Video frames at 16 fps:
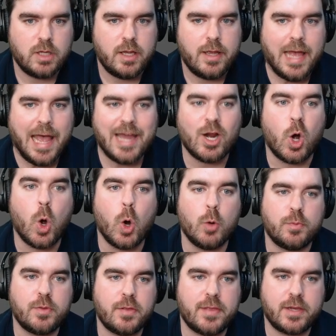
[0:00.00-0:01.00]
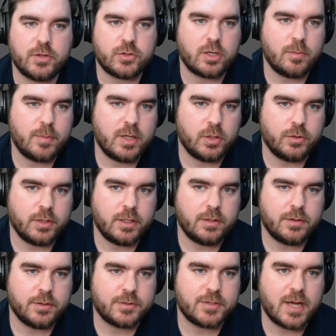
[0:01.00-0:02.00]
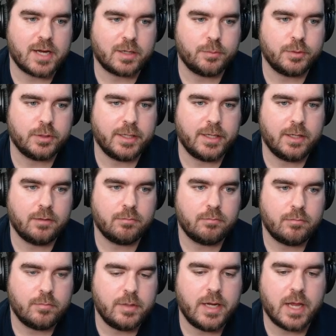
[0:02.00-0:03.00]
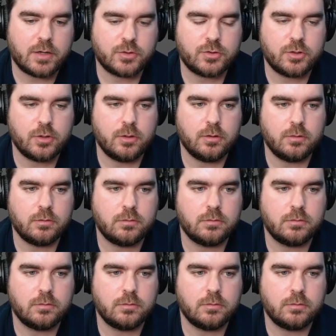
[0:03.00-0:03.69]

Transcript: and hope that that is going to be on the Saga plan next turn.